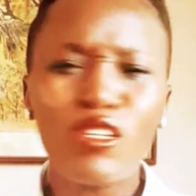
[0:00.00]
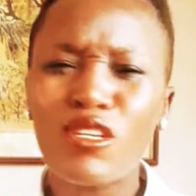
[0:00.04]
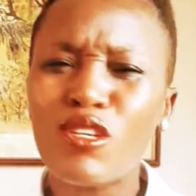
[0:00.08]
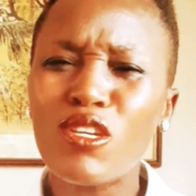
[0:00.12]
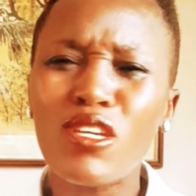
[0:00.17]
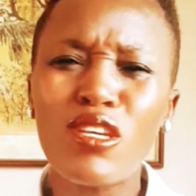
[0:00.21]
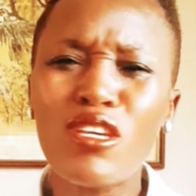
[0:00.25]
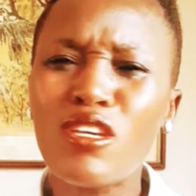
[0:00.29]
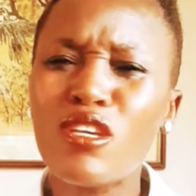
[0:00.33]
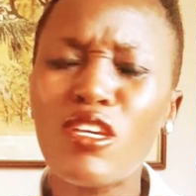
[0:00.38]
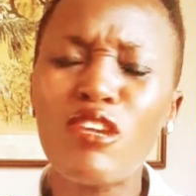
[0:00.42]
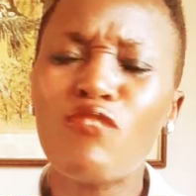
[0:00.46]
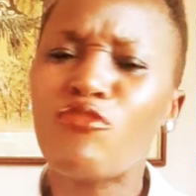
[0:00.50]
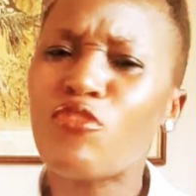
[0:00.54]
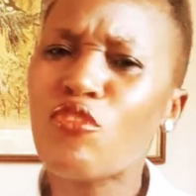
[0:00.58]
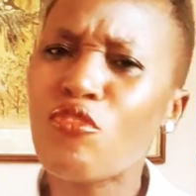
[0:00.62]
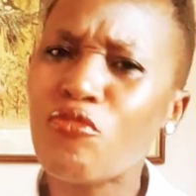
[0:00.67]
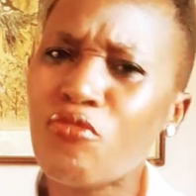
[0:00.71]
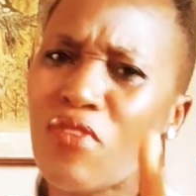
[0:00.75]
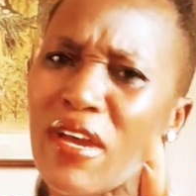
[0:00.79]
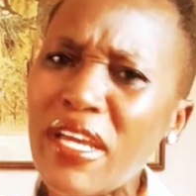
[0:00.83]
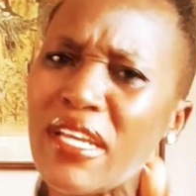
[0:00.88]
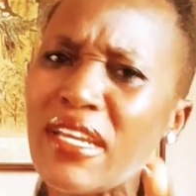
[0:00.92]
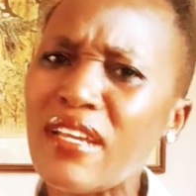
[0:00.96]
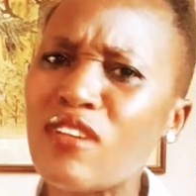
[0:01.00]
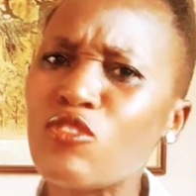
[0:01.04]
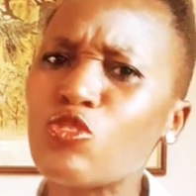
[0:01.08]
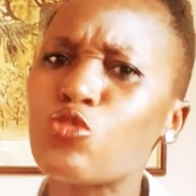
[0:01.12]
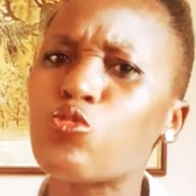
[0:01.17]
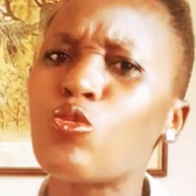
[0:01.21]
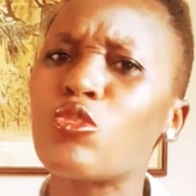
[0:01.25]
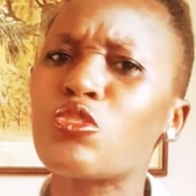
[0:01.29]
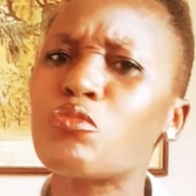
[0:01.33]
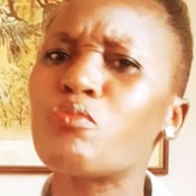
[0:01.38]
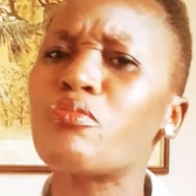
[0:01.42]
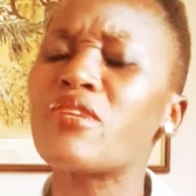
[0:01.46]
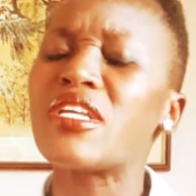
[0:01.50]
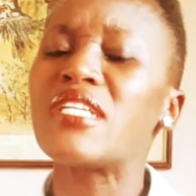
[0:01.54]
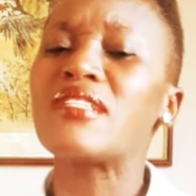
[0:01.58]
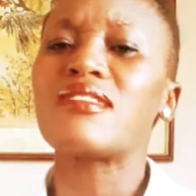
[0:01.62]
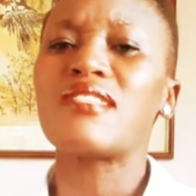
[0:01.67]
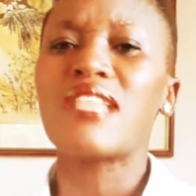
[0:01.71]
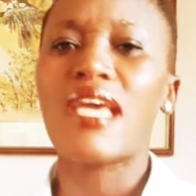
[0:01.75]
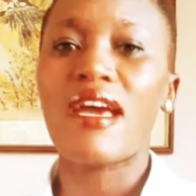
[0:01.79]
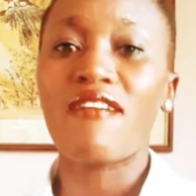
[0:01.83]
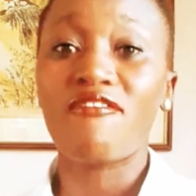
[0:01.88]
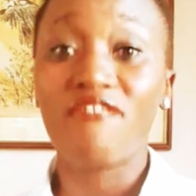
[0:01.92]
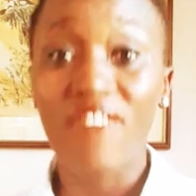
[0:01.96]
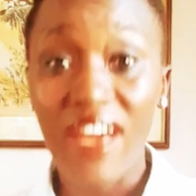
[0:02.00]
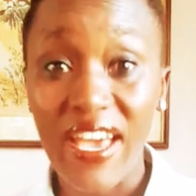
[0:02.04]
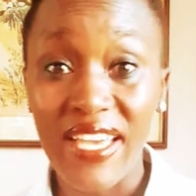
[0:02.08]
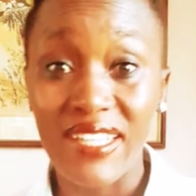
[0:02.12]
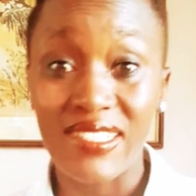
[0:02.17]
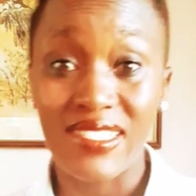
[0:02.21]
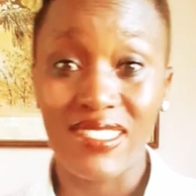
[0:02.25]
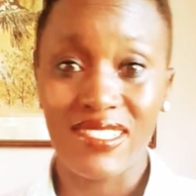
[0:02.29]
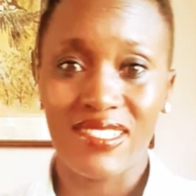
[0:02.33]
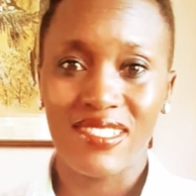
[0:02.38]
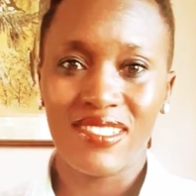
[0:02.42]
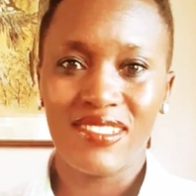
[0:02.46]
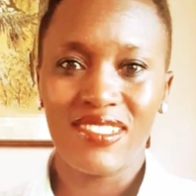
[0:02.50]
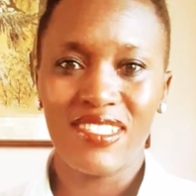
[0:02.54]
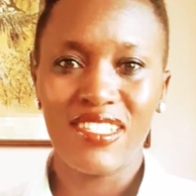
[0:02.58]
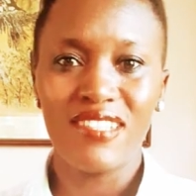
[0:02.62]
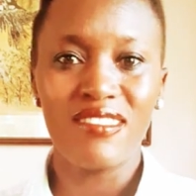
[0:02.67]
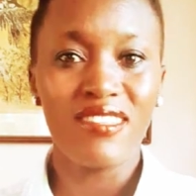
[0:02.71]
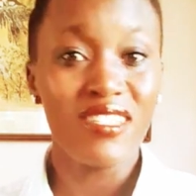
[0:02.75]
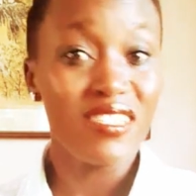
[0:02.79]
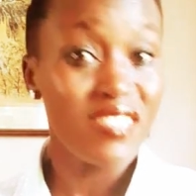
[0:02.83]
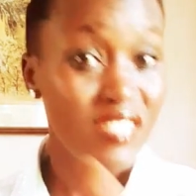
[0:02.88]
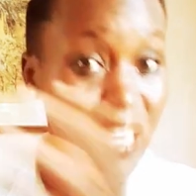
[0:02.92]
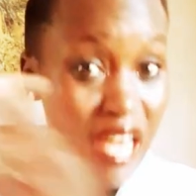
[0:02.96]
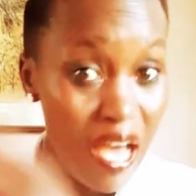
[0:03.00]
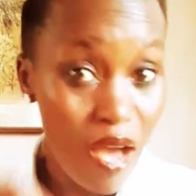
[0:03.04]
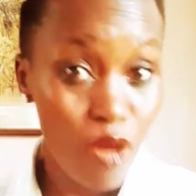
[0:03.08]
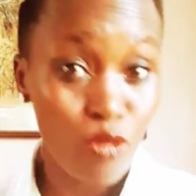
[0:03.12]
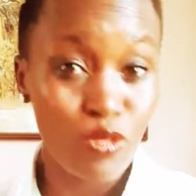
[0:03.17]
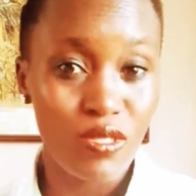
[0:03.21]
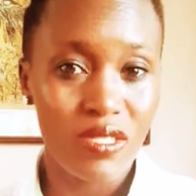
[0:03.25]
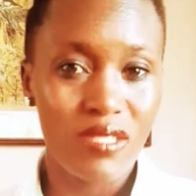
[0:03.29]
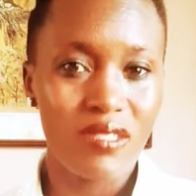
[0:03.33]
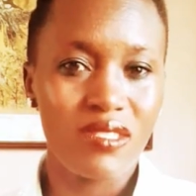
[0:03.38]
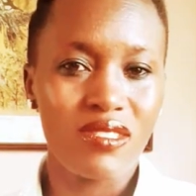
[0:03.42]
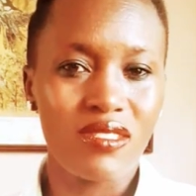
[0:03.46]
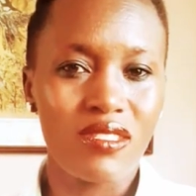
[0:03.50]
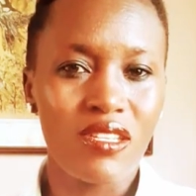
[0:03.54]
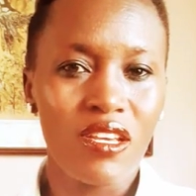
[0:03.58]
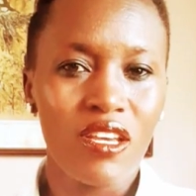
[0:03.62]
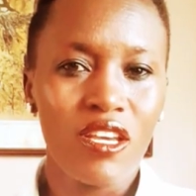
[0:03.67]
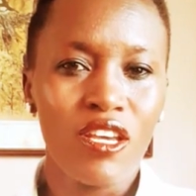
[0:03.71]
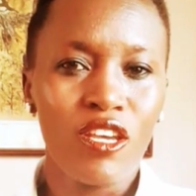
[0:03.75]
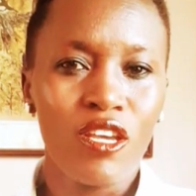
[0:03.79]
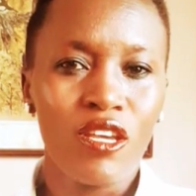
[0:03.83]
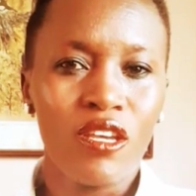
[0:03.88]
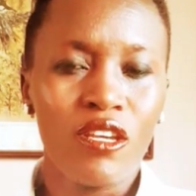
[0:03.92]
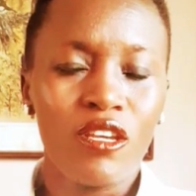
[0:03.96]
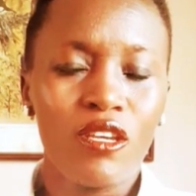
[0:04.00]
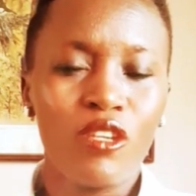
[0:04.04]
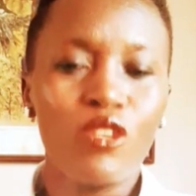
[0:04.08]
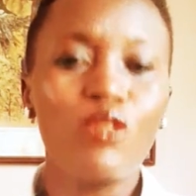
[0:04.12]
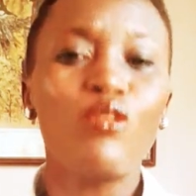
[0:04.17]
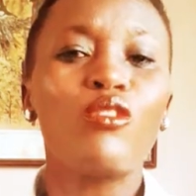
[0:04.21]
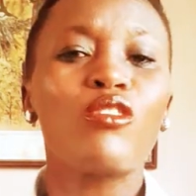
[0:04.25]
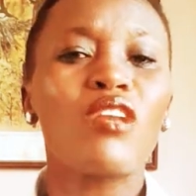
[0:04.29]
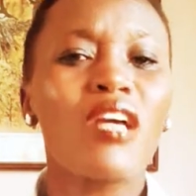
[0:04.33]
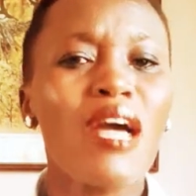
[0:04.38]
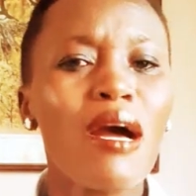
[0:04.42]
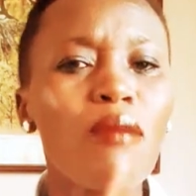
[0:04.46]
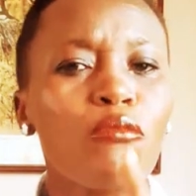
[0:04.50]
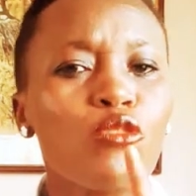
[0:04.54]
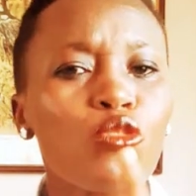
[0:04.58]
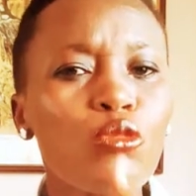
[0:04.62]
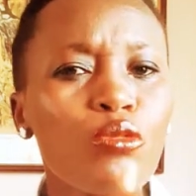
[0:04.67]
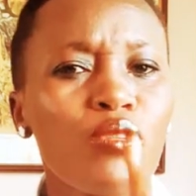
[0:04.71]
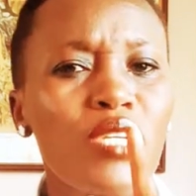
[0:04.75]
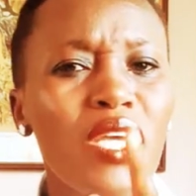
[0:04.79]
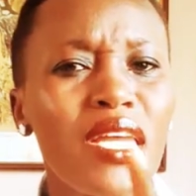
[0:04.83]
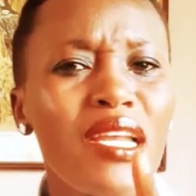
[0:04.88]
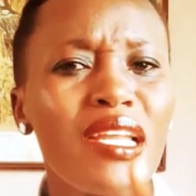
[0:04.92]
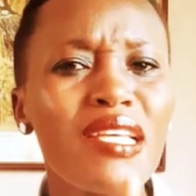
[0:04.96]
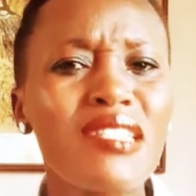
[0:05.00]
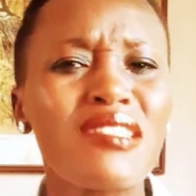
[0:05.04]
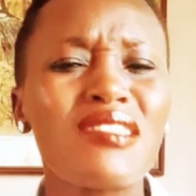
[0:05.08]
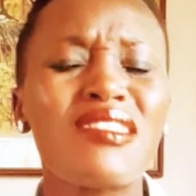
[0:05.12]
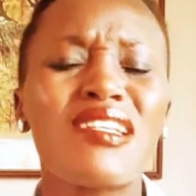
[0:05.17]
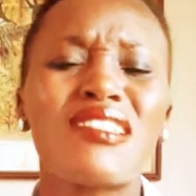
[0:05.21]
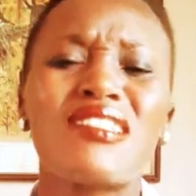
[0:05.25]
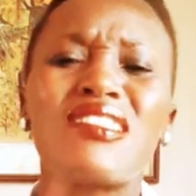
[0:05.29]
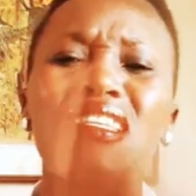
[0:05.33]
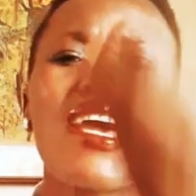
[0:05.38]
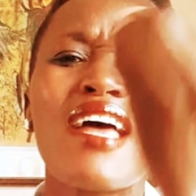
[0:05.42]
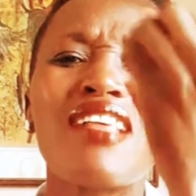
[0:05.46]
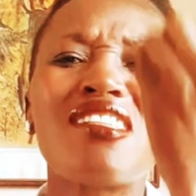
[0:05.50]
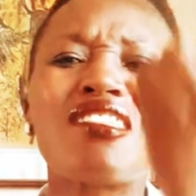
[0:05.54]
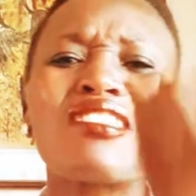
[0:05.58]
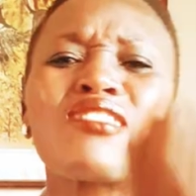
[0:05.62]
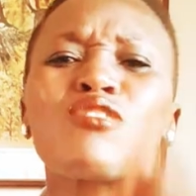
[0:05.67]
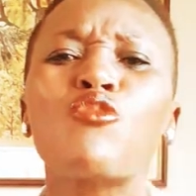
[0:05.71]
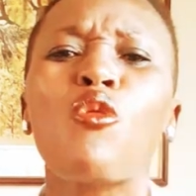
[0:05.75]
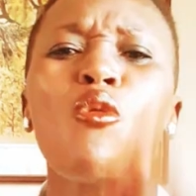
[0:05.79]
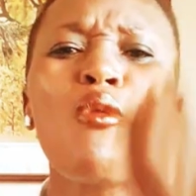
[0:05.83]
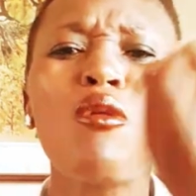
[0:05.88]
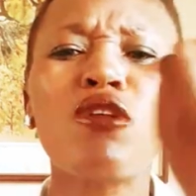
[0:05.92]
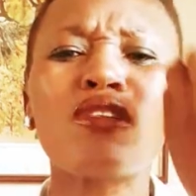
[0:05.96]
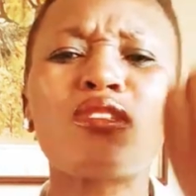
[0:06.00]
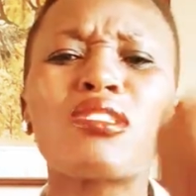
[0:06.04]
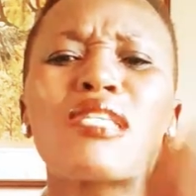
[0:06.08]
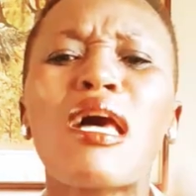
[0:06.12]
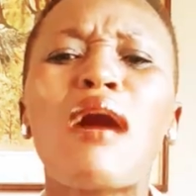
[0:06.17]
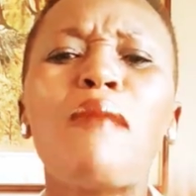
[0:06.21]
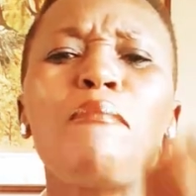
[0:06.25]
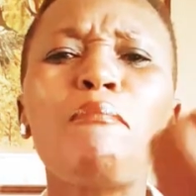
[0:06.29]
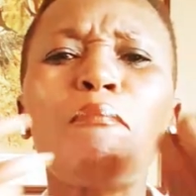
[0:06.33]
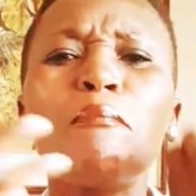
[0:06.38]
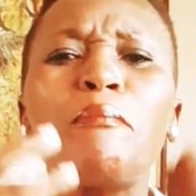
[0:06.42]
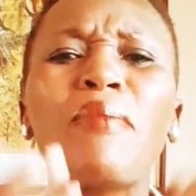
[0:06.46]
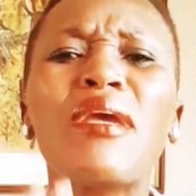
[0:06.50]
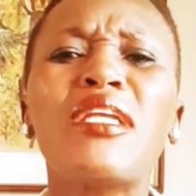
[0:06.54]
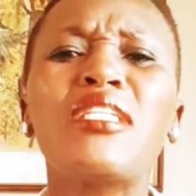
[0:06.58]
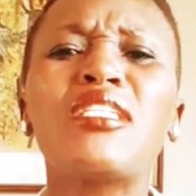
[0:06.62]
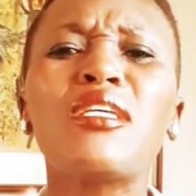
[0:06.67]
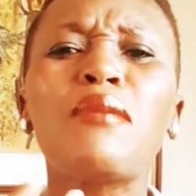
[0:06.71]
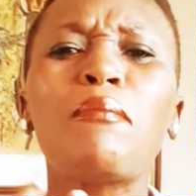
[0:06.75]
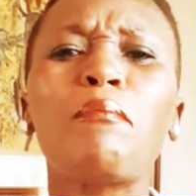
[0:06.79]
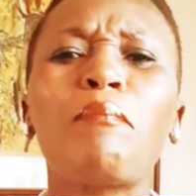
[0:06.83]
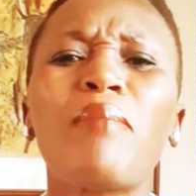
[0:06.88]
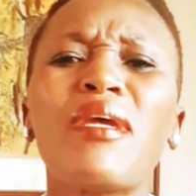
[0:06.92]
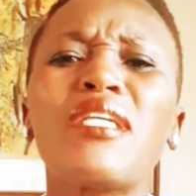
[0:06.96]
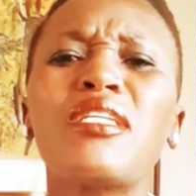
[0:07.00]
If you find out what brings their fight in these houses, you'll come to realize that there are some petty,